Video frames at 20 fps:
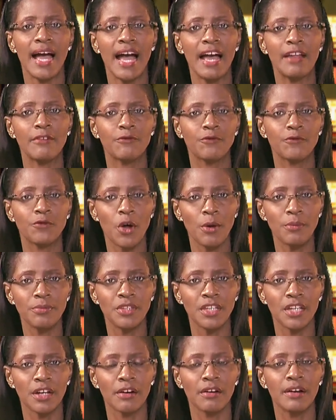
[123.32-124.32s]
and from
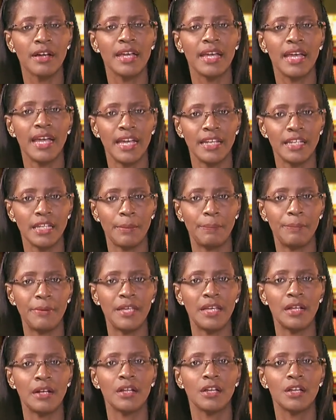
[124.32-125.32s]
there any
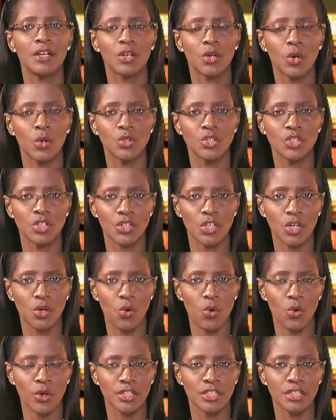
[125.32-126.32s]
appeal goes to the
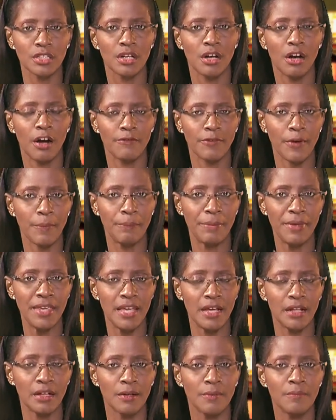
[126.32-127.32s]
Court of
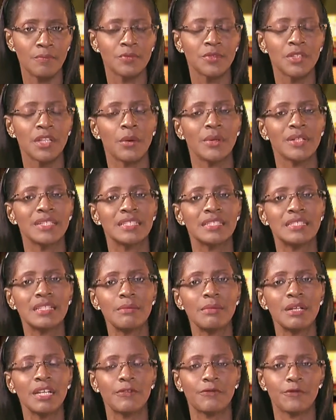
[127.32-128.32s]
Appeal. Now, a
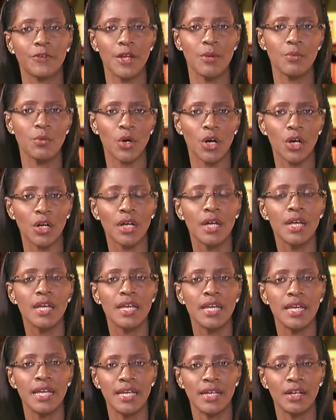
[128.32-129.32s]
similar framework
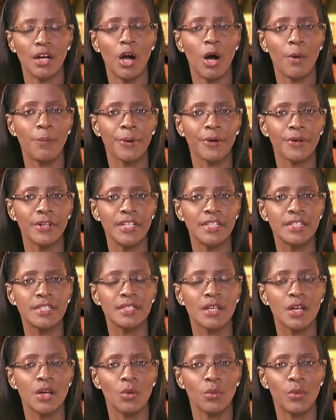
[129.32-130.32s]

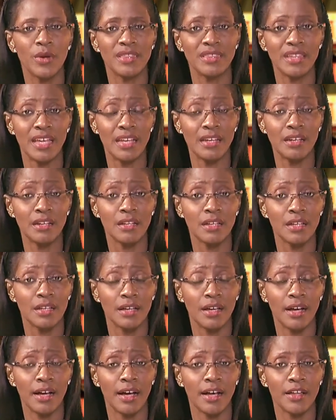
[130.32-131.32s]
operates within
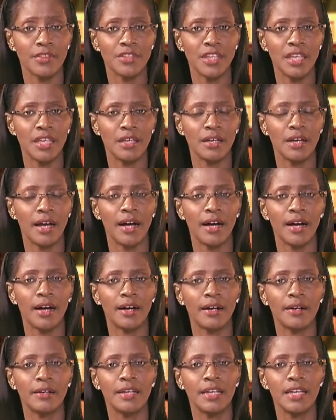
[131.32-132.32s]

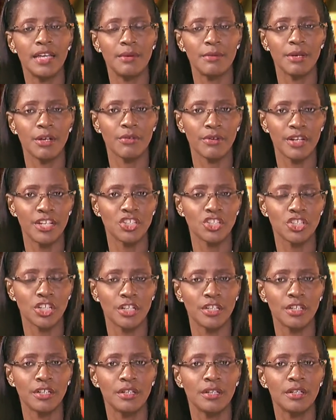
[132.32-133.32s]
the
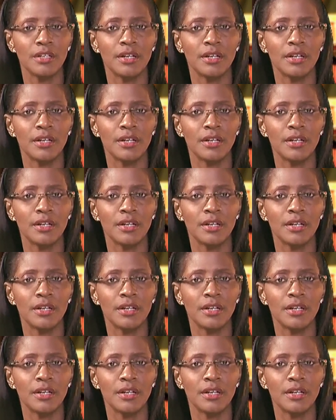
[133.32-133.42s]
immigration